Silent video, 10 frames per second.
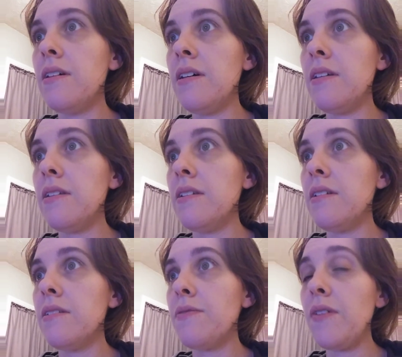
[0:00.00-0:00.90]
and
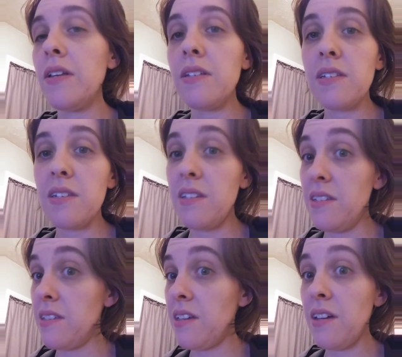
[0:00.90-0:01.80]
his fate is,
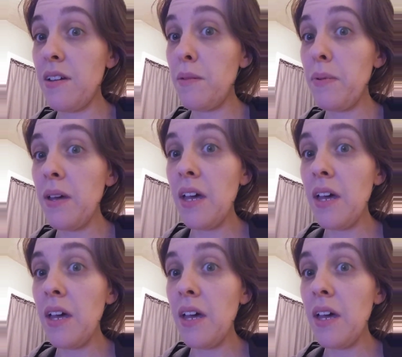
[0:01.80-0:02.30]
is cut up.